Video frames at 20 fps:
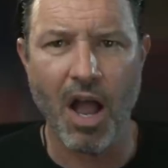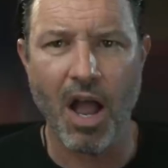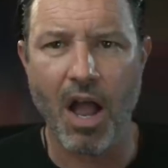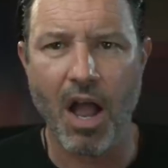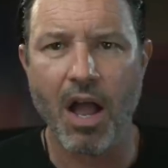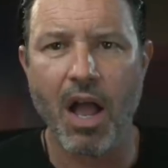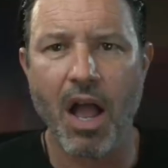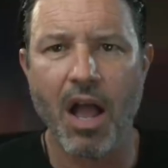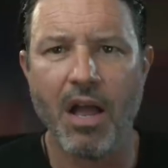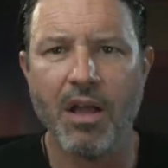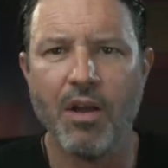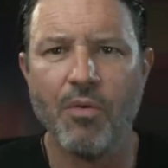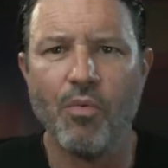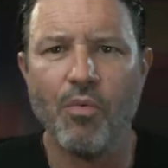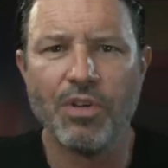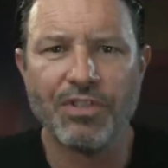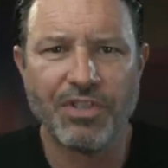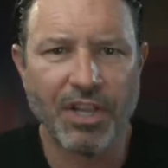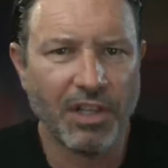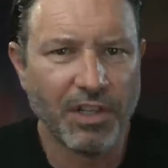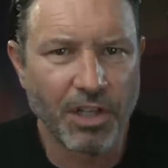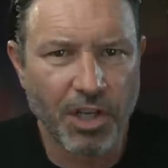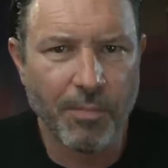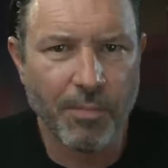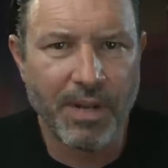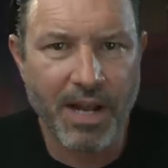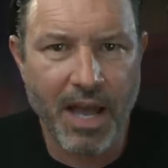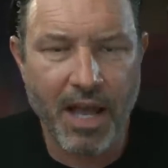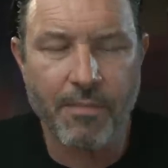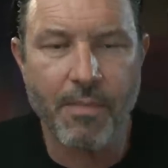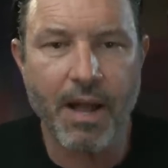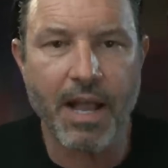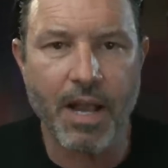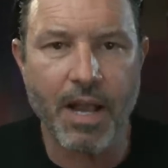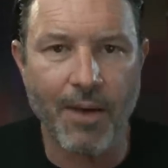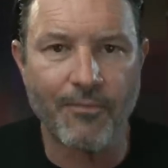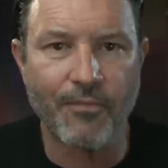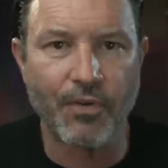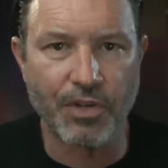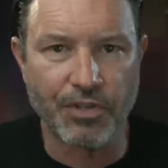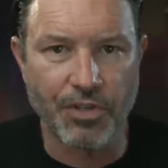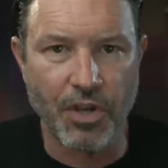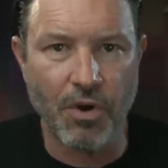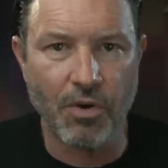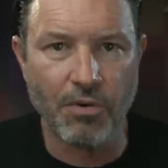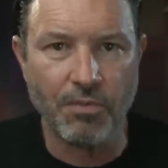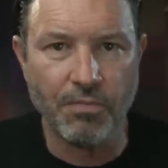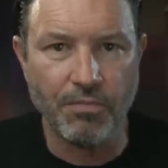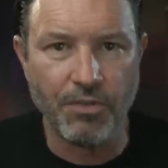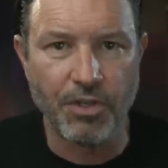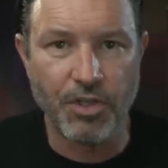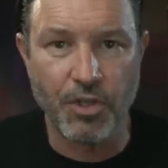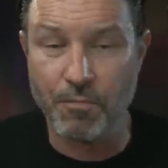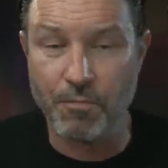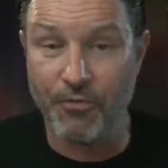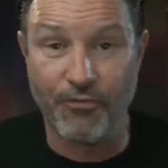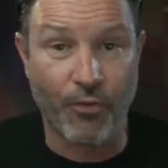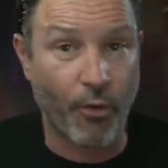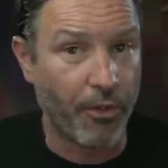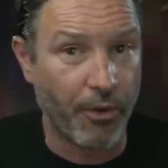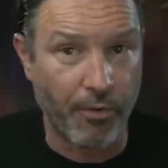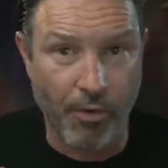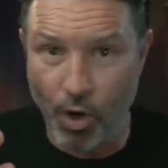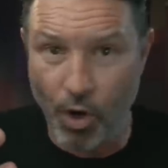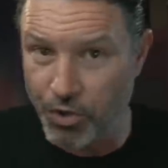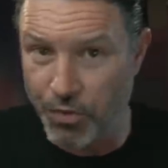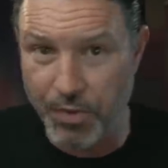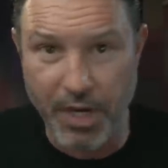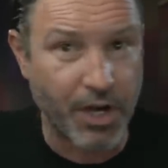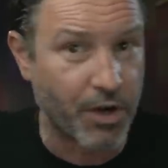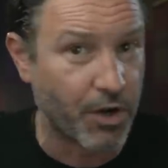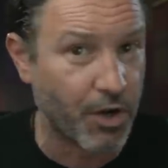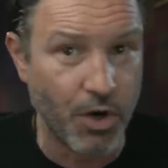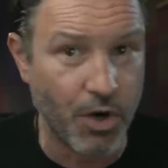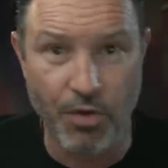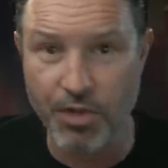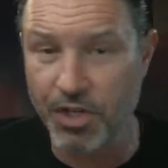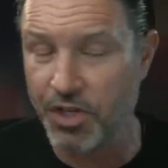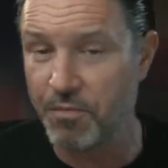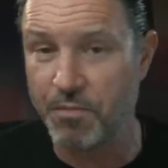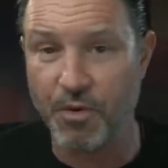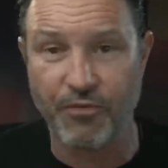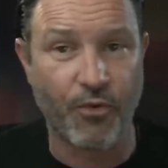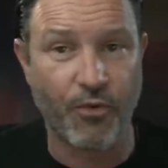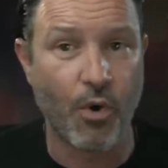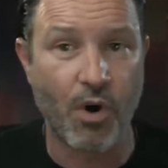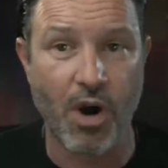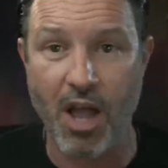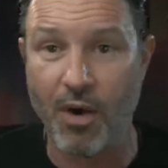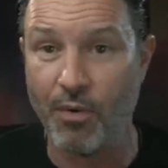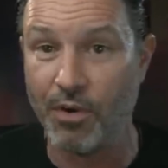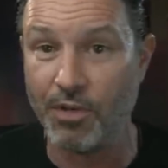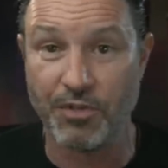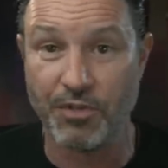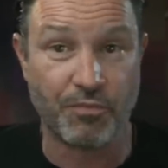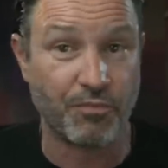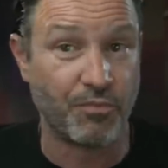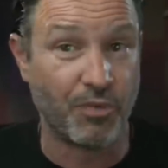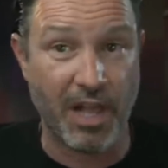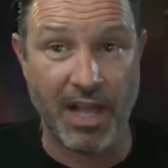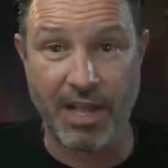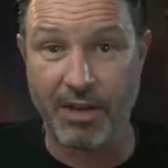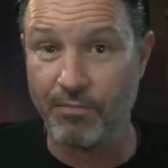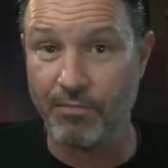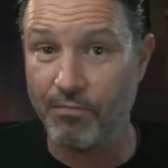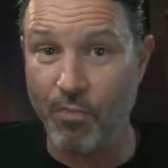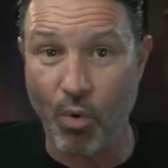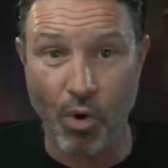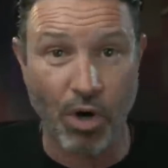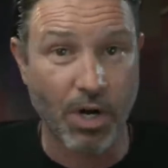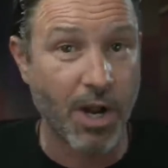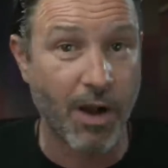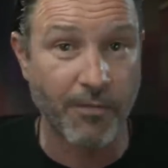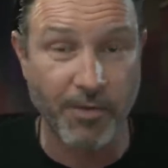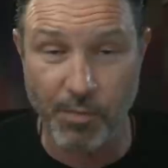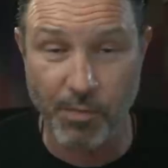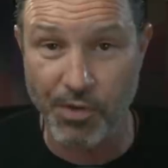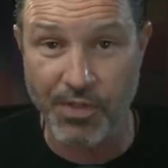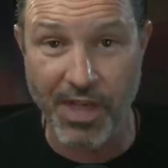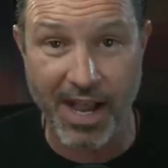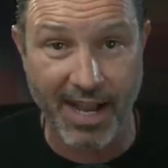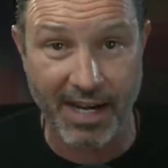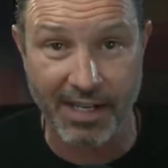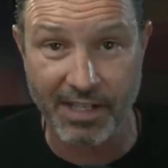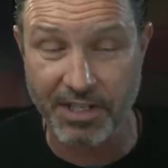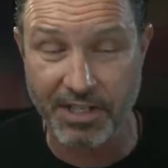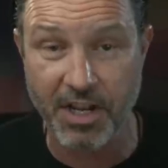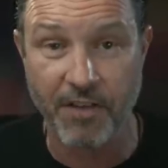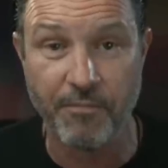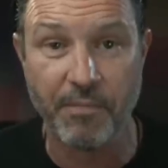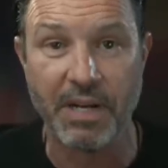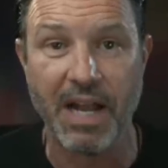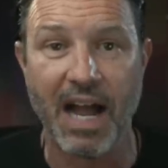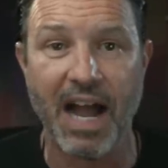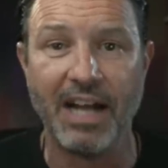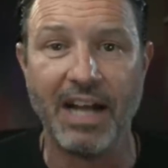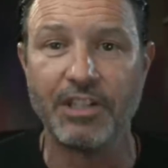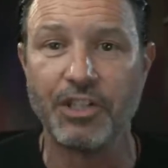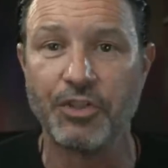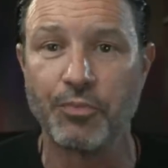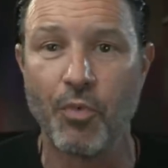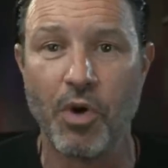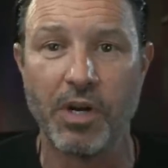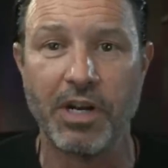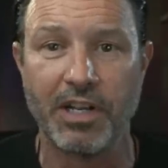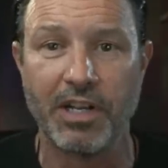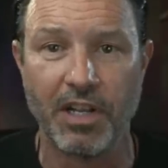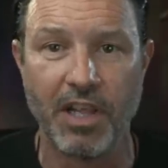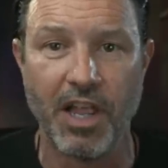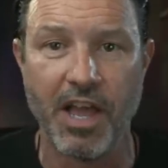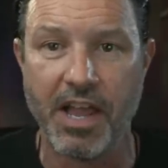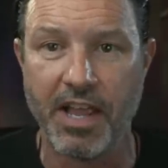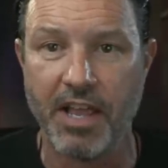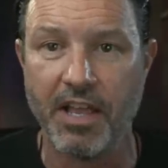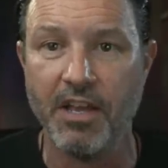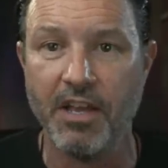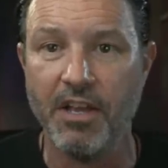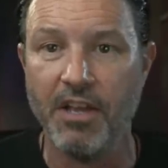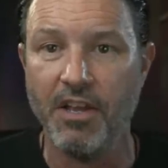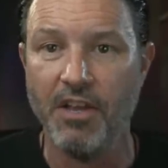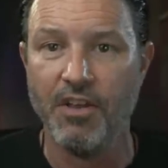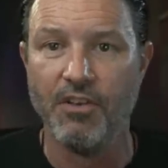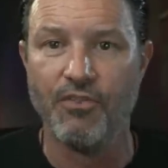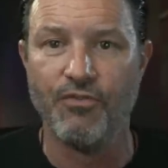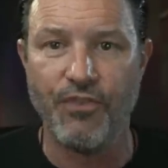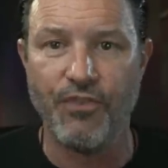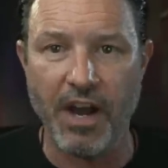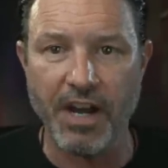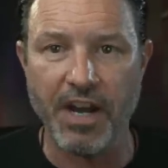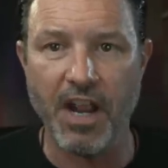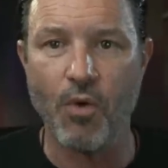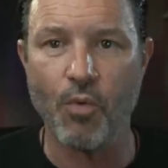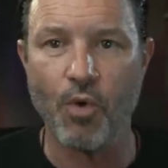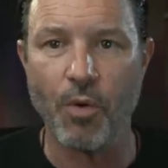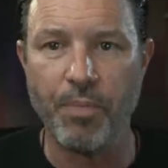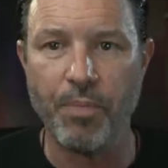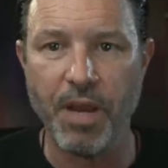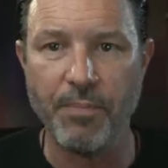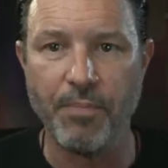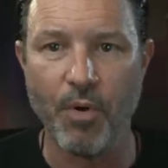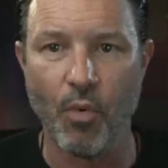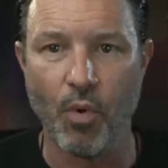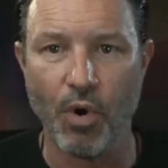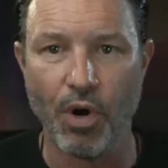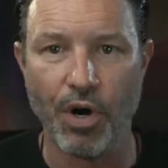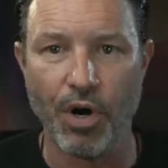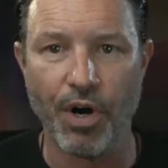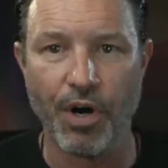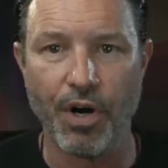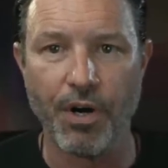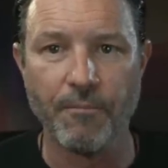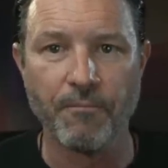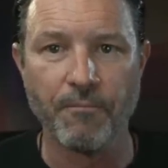I, it was a little bit out of my comfort zone. This is before the Rosary Crew. This is before I was like more comfortable with that kind of stuff. But I just wanted to like find out where people were